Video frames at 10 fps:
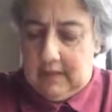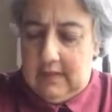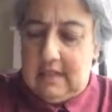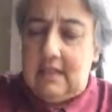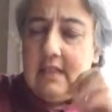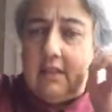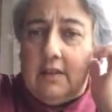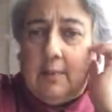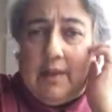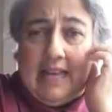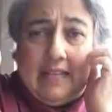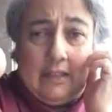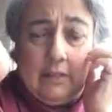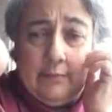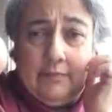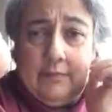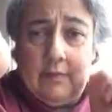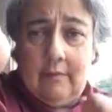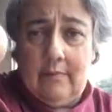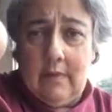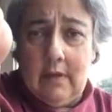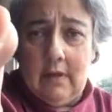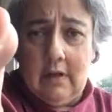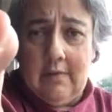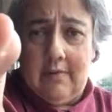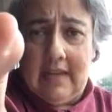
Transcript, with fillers: This is on the back of